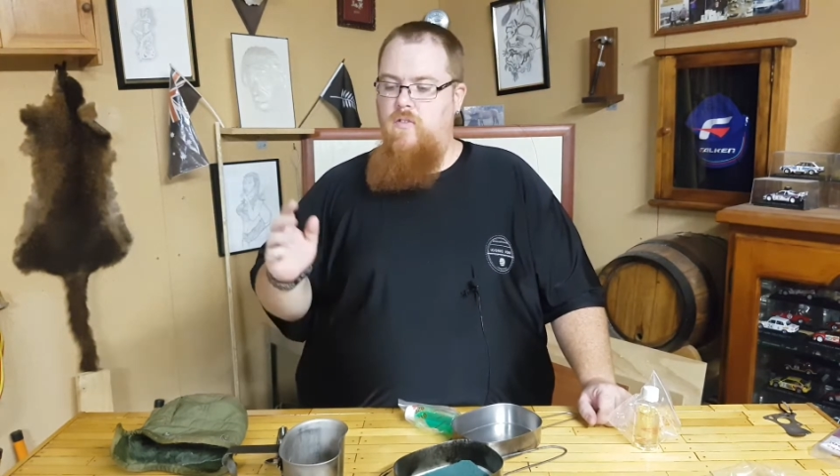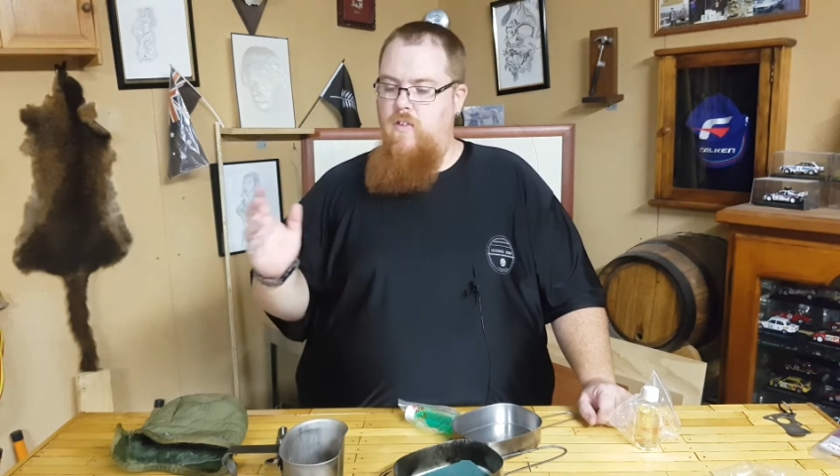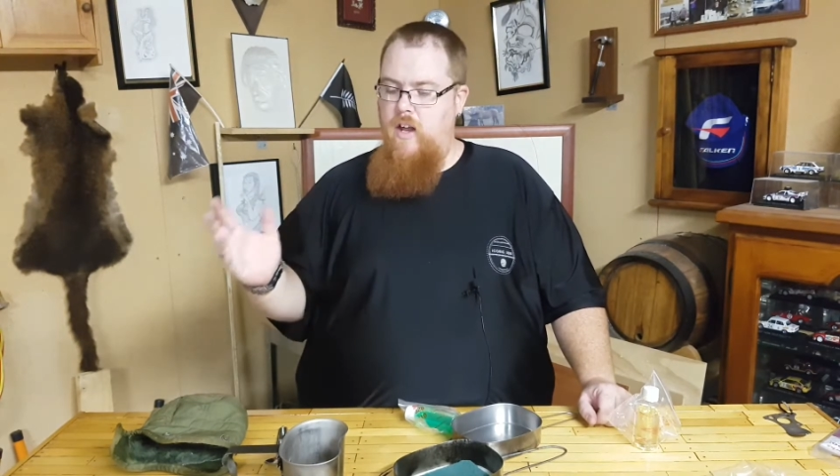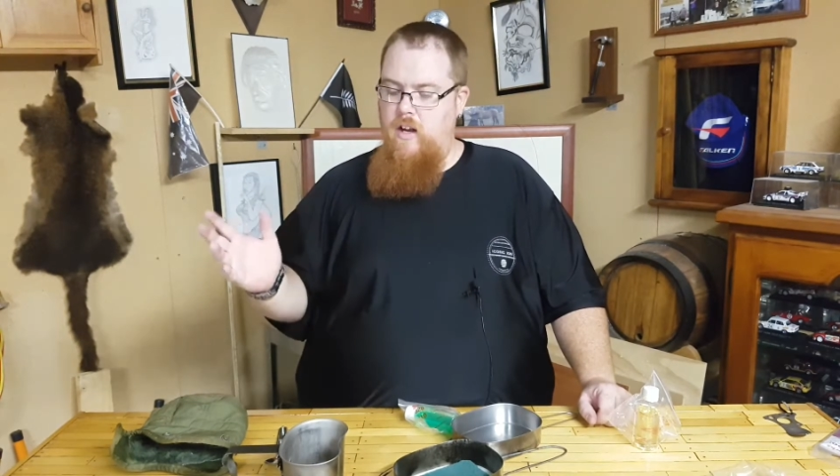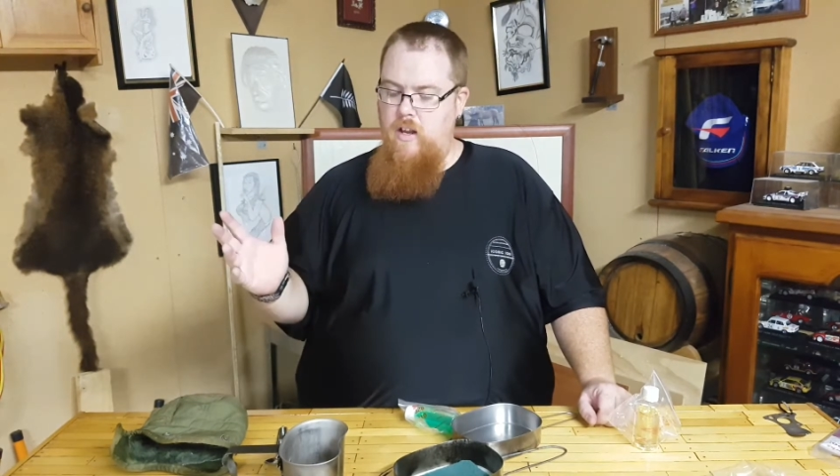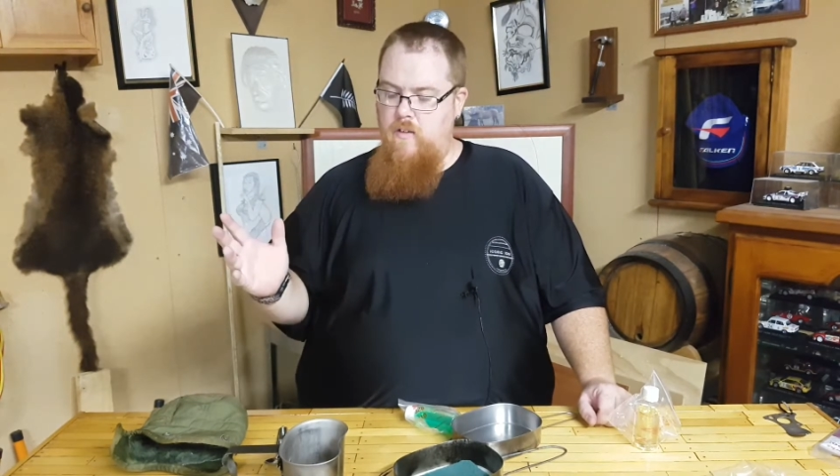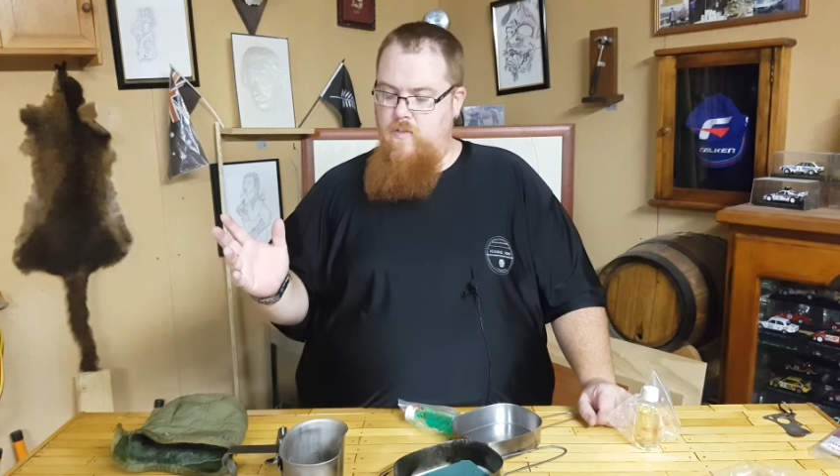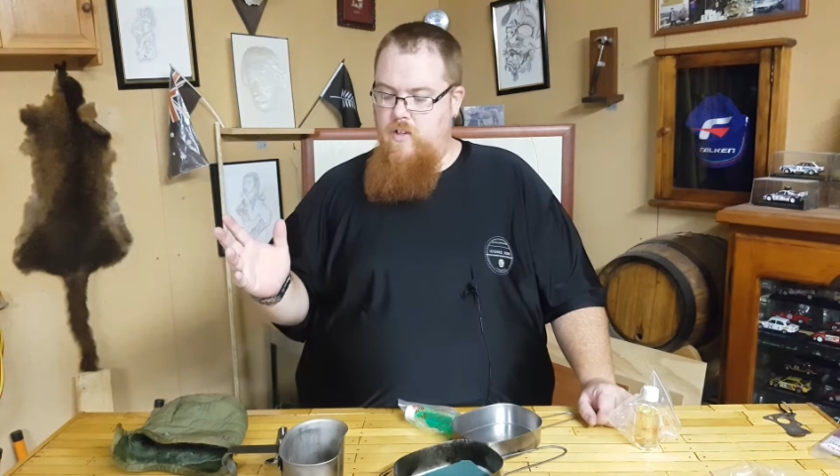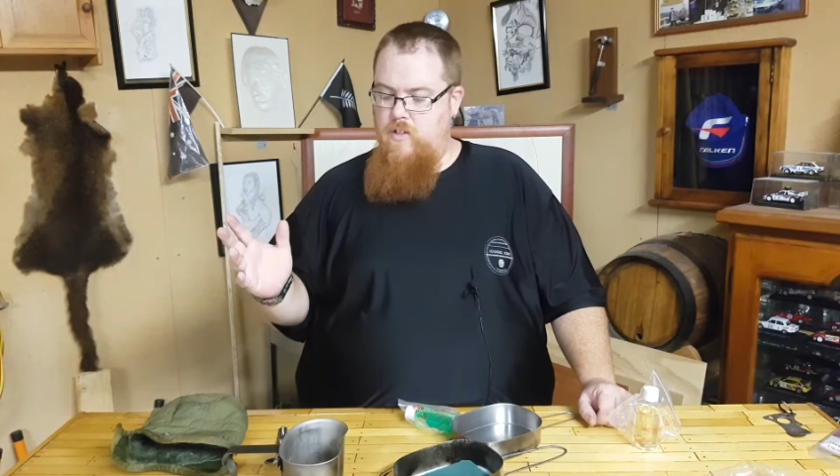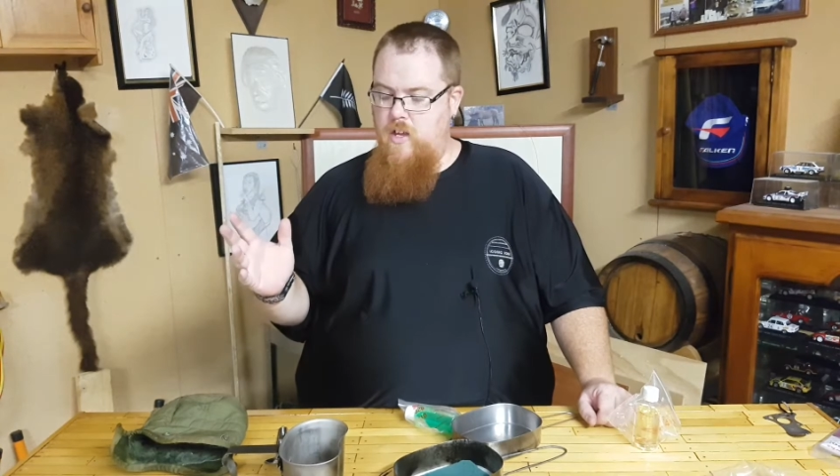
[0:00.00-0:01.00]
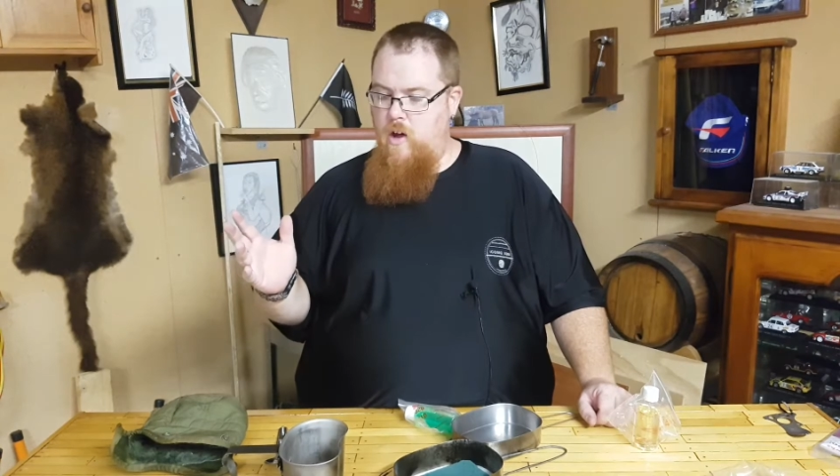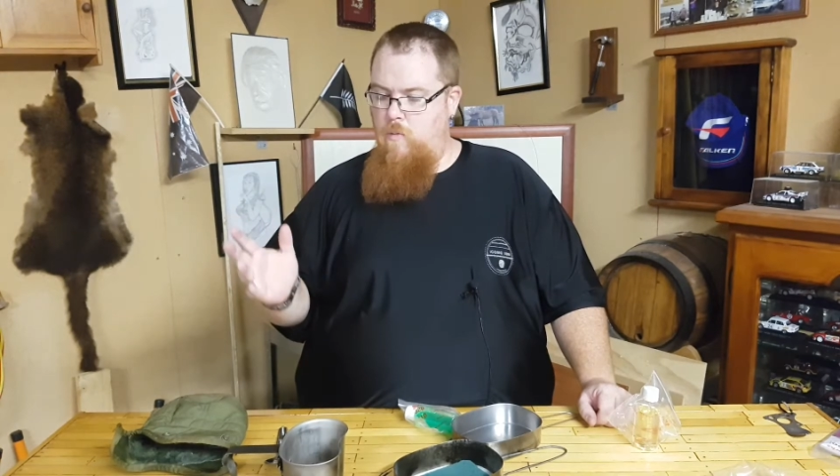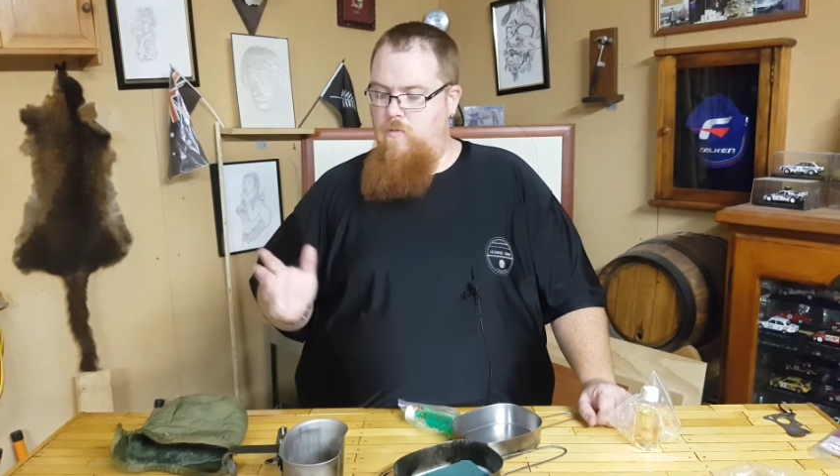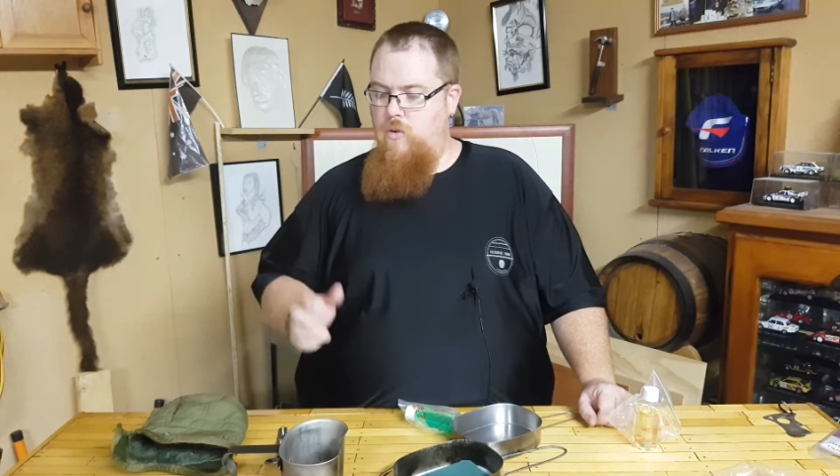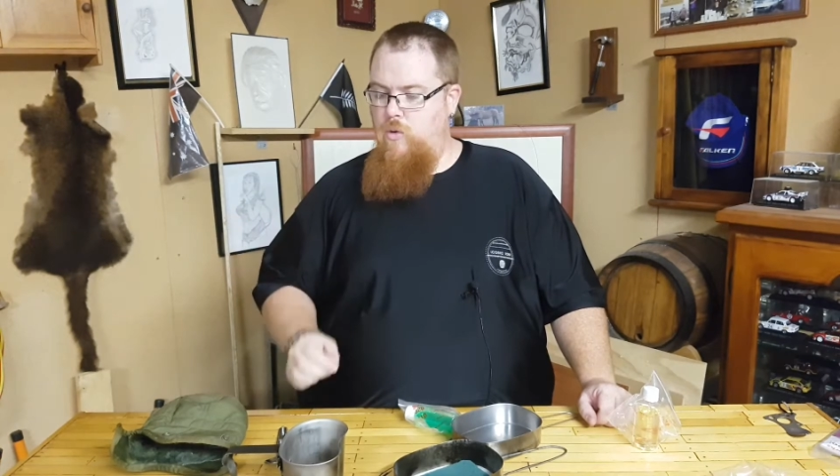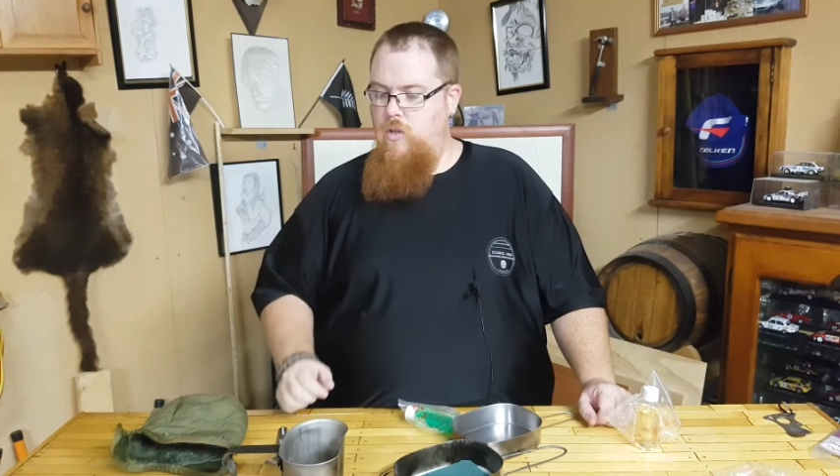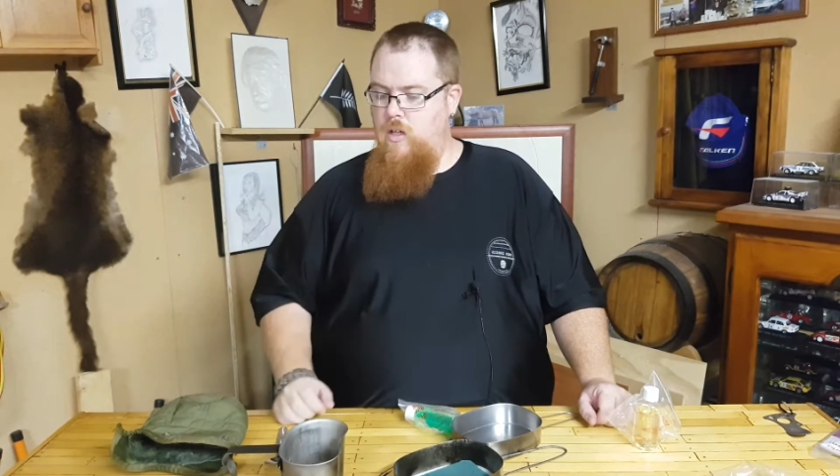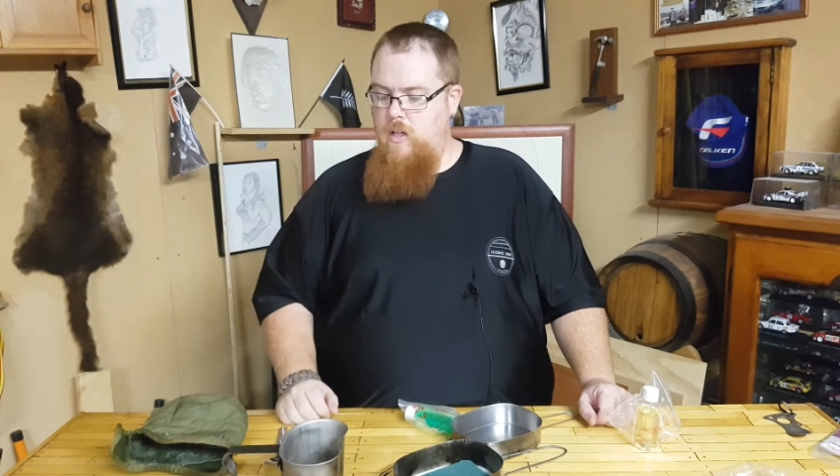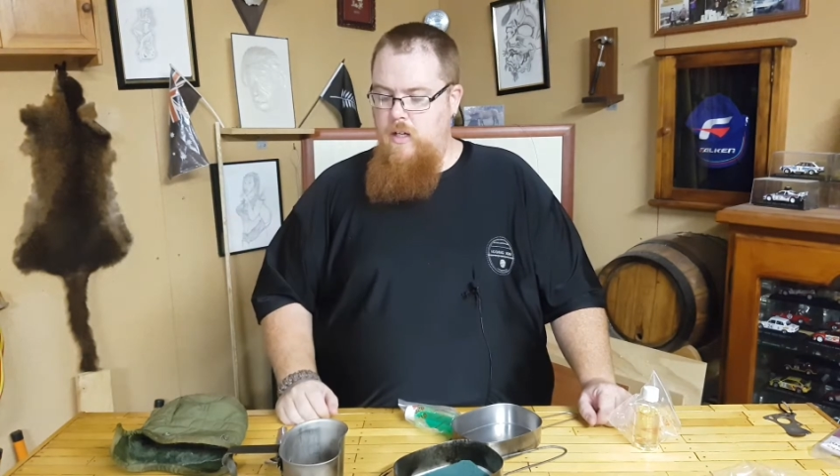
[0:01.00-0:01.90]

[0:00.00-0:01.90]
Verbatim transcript: found any of this helpful.